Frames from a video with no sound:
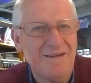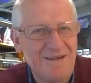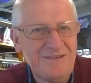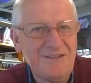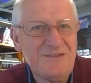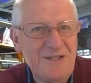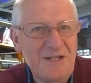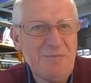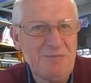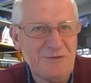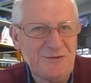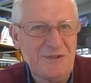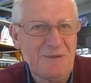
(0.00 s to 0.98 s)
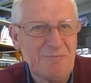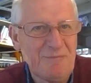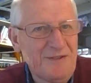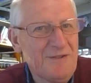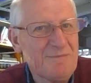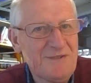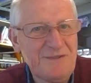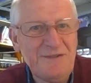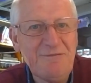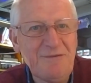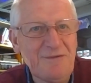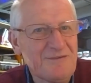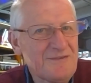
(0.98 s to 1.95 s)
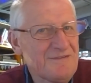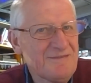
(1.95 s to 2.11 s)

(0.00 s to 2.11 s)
our discipleship becomes a different